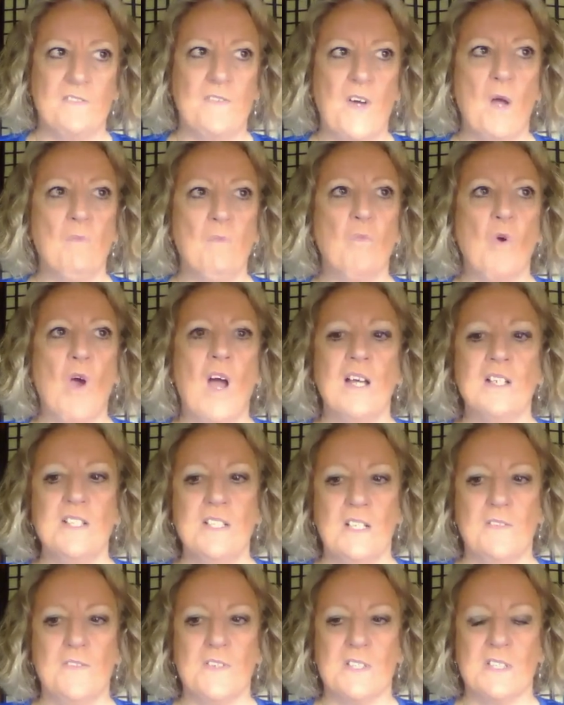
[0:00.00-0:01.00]
I'm
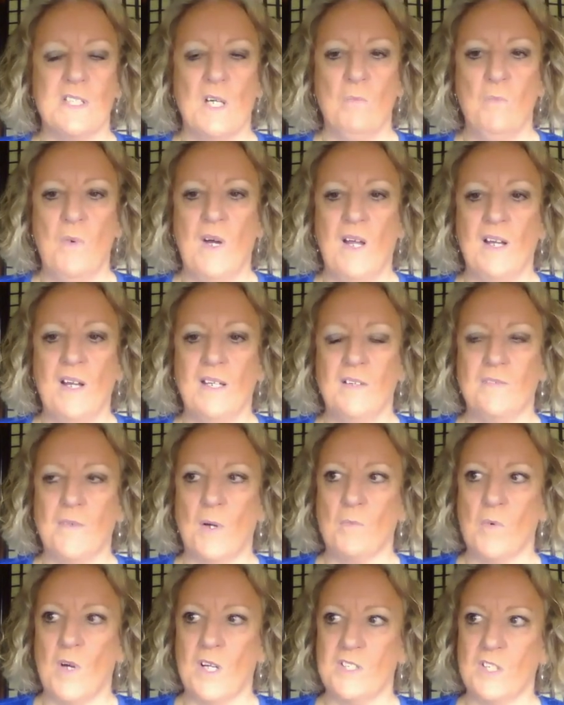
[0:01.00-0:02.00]
writing for someone, if
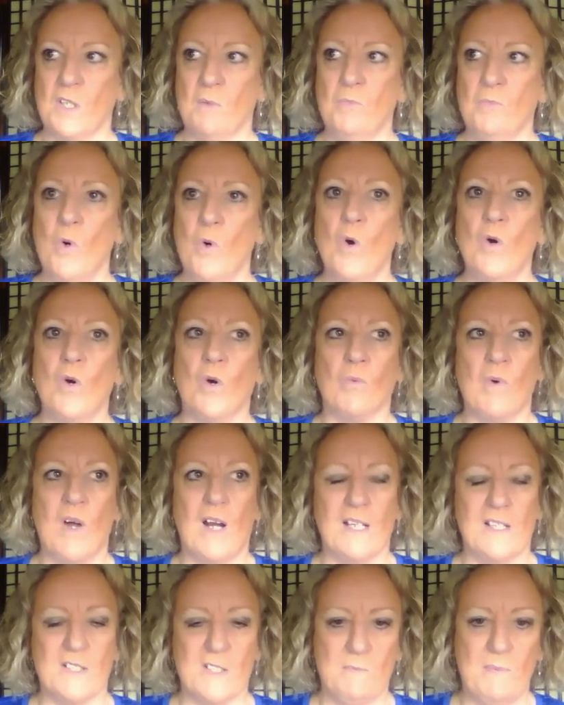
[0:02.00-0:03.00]
I'm writing a book or
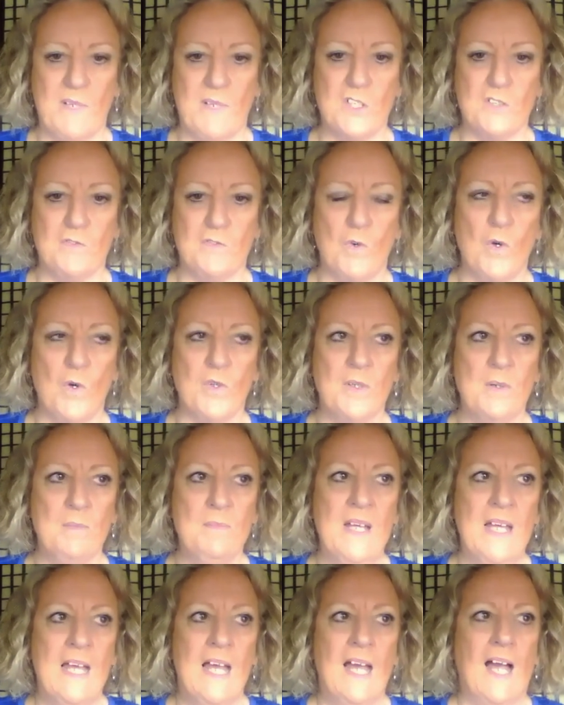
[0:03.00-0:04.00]
writing a speech for them,